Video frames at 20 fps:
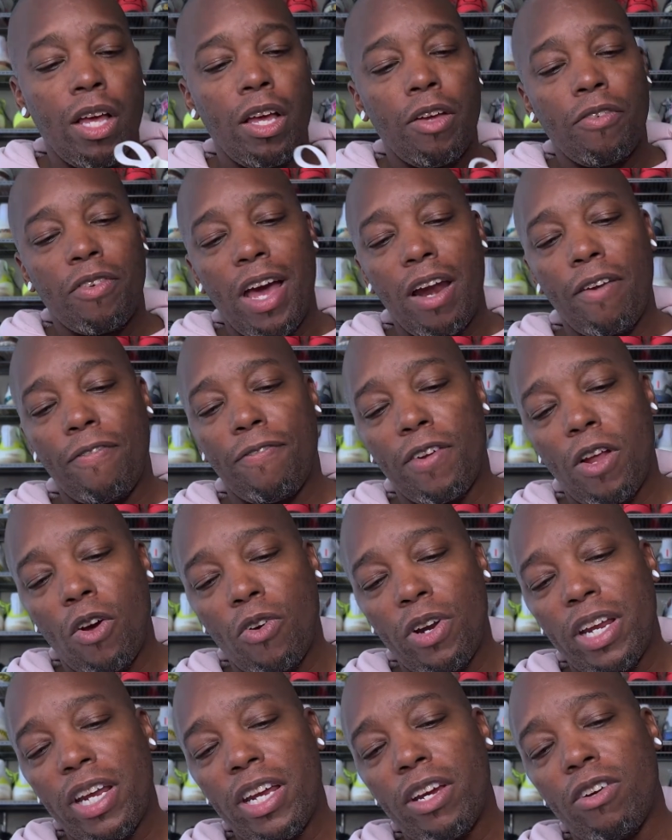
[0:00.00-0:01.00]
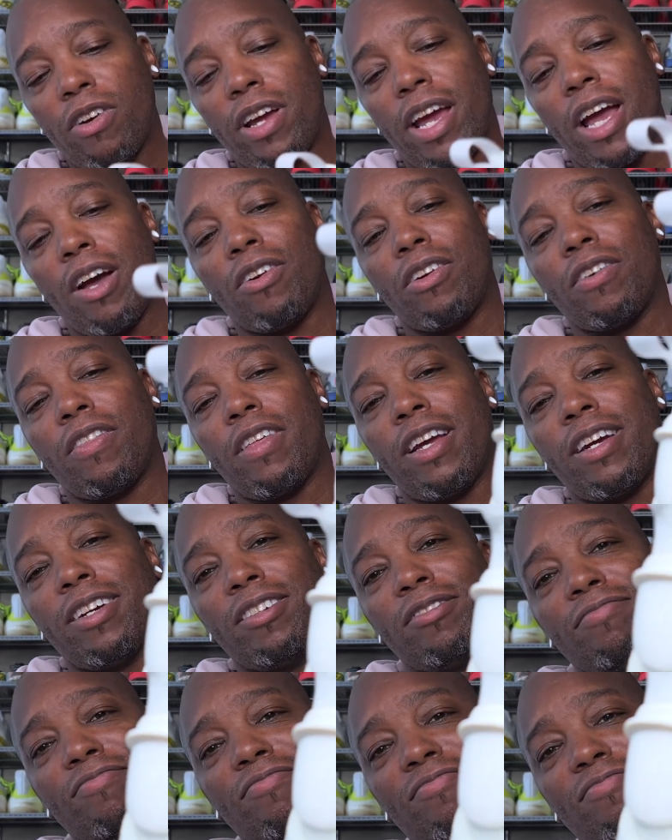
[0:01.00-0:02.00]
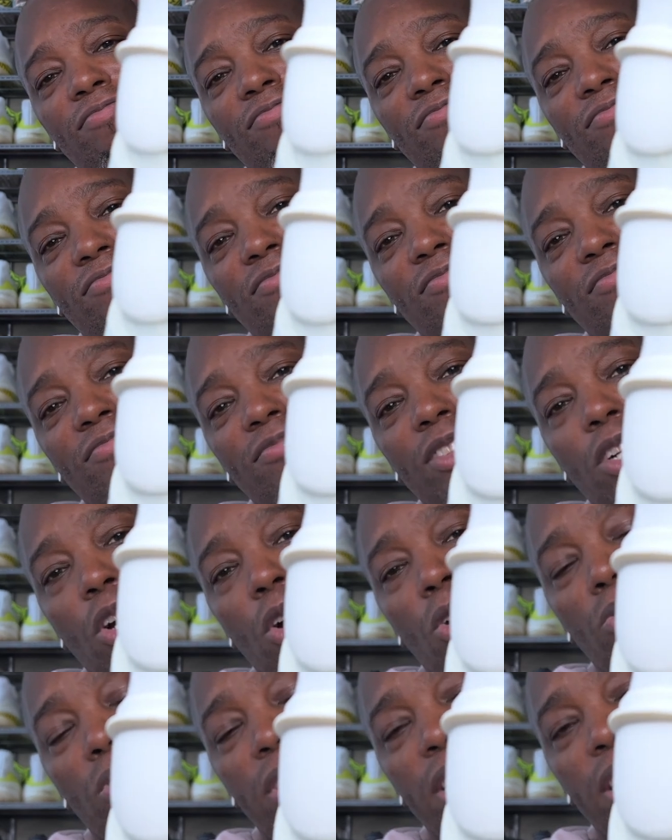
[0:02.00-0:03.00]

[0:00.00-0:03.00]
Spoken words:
Got a floating heel counter there, only